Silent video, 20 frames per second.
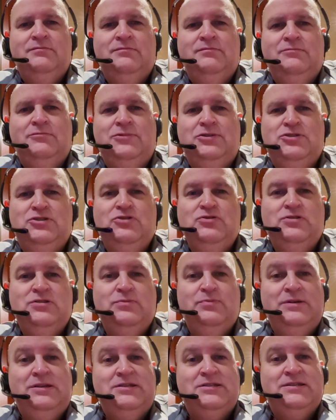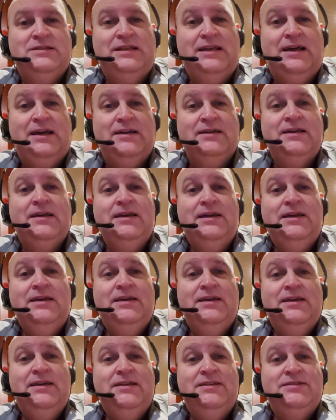which used to be Slack,
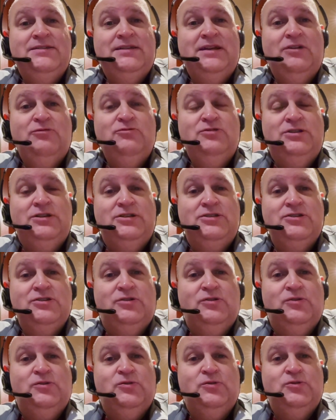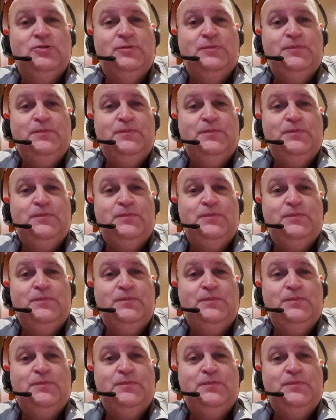is now Discord.